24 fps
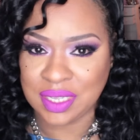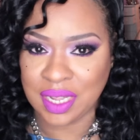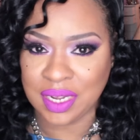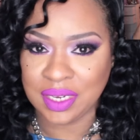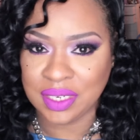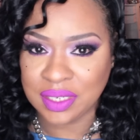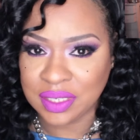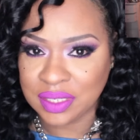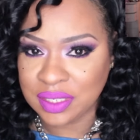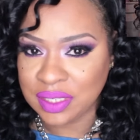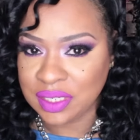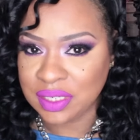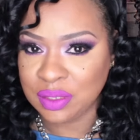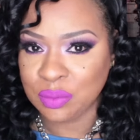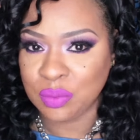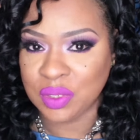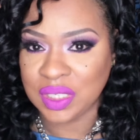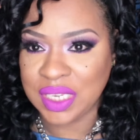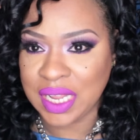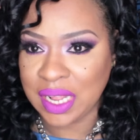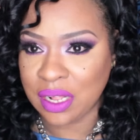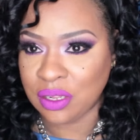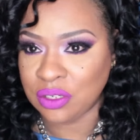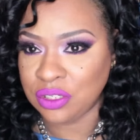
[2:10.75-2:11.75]
I could
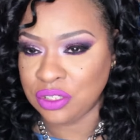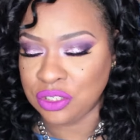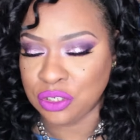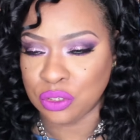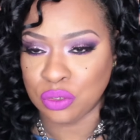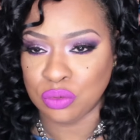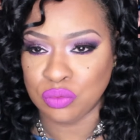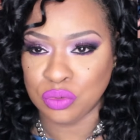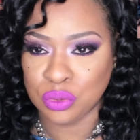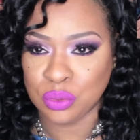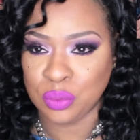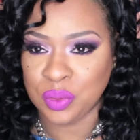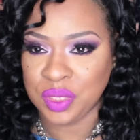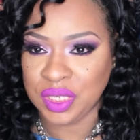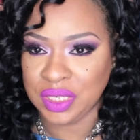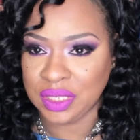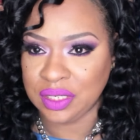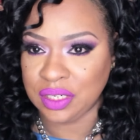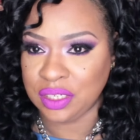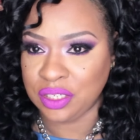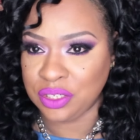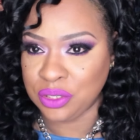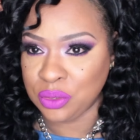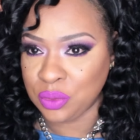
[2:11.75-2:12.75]
without, you know,
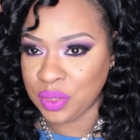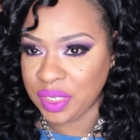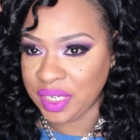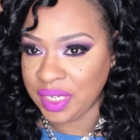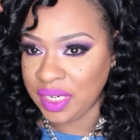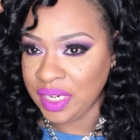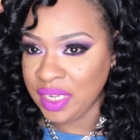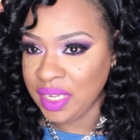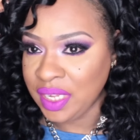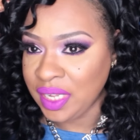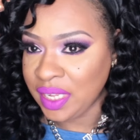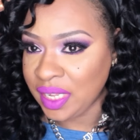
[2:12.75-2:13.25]
ruining the unit.